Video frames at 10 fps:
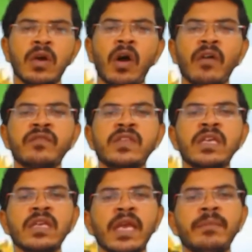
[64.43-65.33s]
of
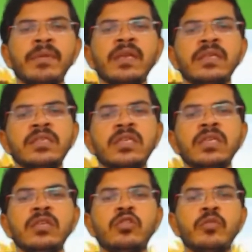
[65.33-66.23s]
their
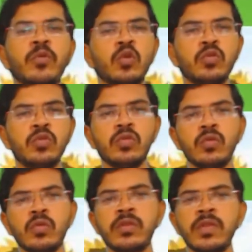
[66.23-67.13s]
ability to
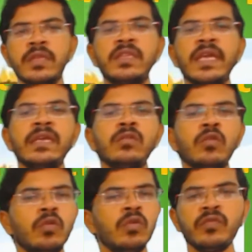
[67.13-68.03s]
produce
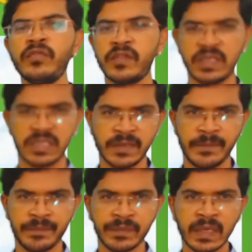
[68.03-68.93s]
their own food.
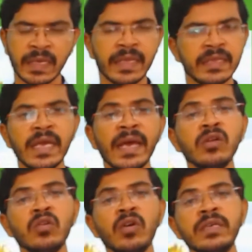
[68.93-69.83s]
They are
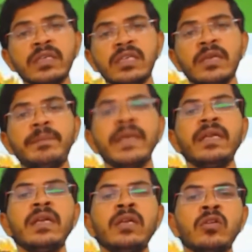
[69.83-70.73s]
not
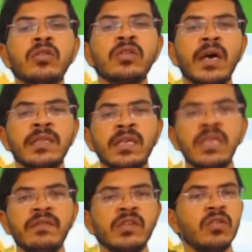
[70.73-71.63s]
dependent on the other
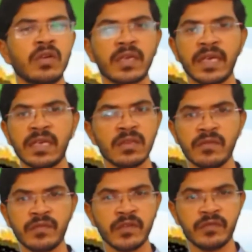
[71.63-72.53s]
living
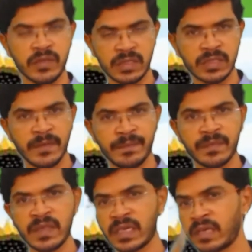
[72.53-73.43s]
organisms for food.
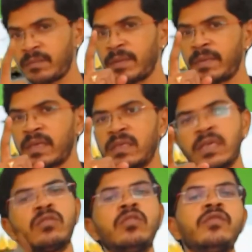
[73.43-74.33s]
They can prepare
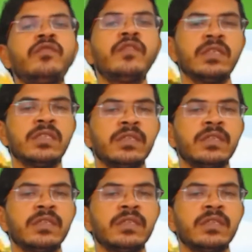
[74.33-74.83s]
their own food.